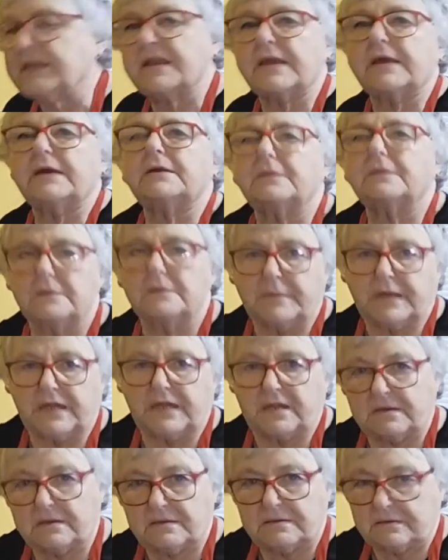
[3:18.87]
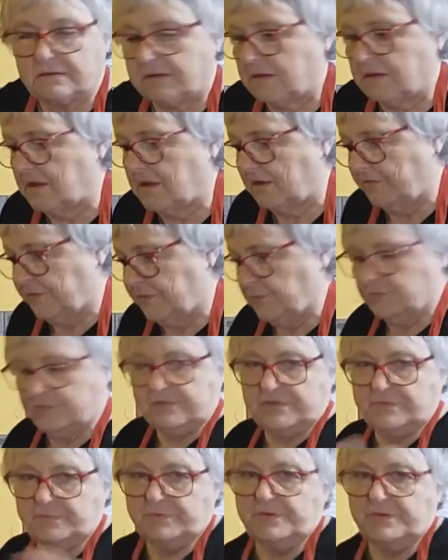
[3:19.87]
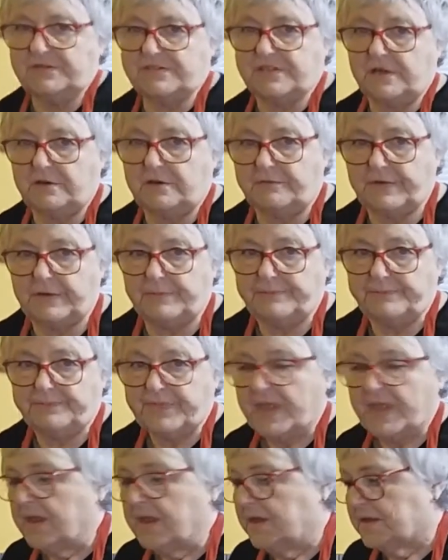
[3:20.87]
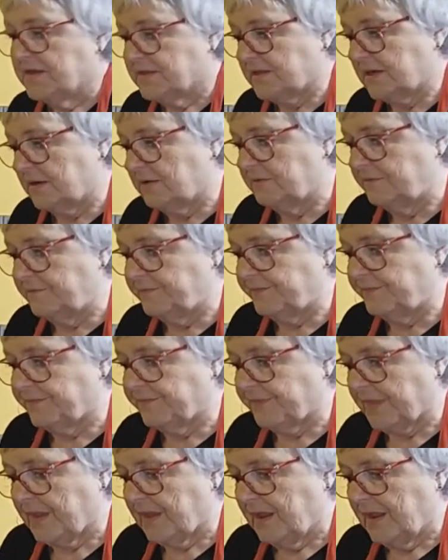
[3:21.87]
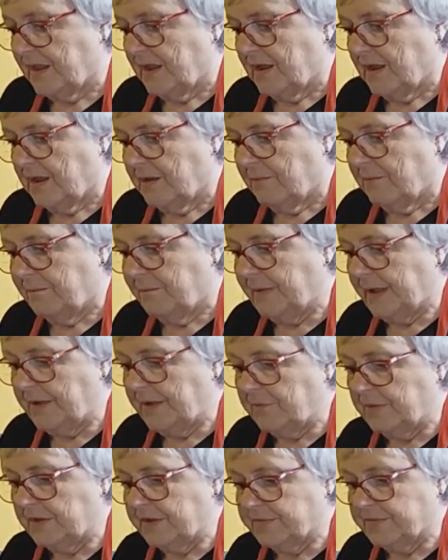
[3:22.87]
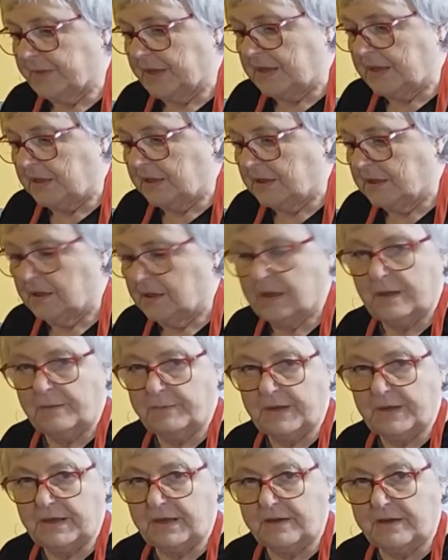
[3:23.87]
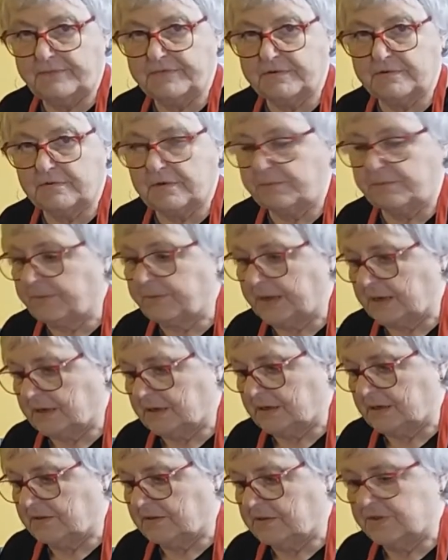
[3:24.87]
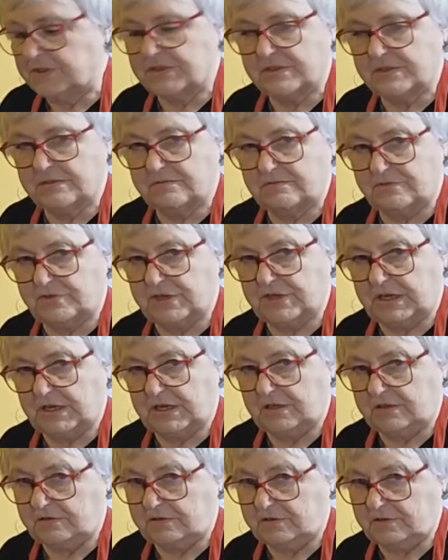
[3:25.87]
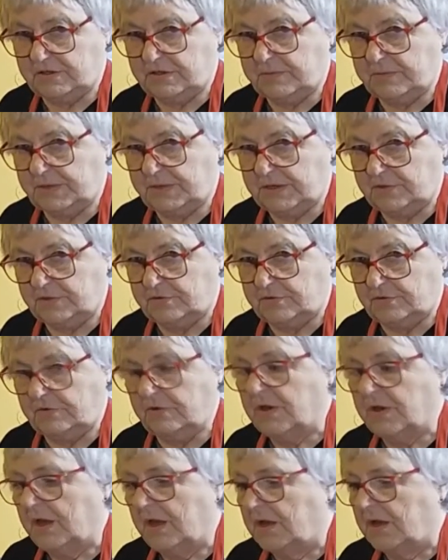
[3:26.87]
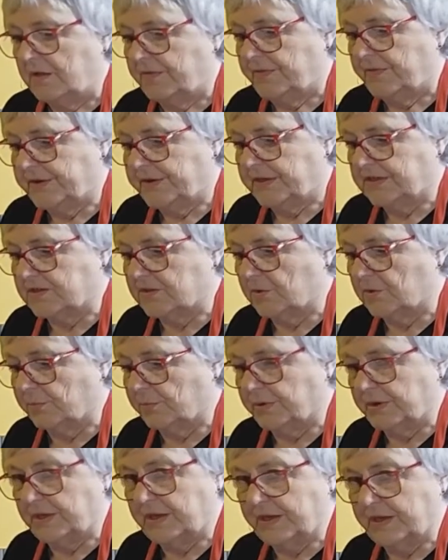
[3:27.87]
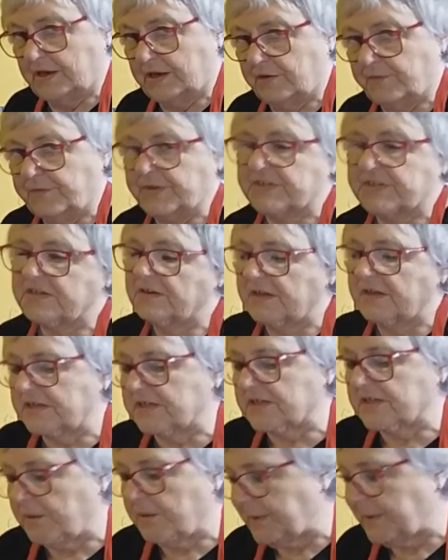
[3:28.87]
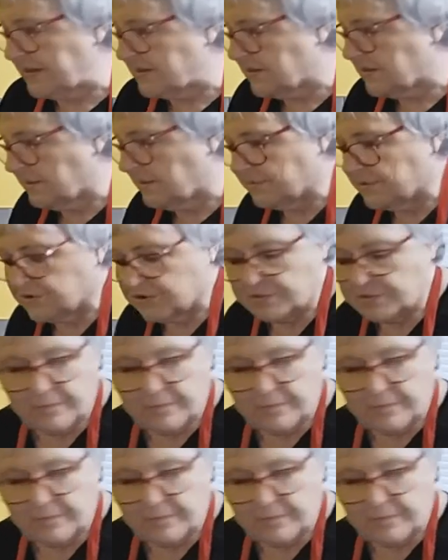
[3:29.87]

kill me if the water boils over. So bear with me, I might have to come back and just check it just to make sure that it's not boiling over. So let's go back to the butcher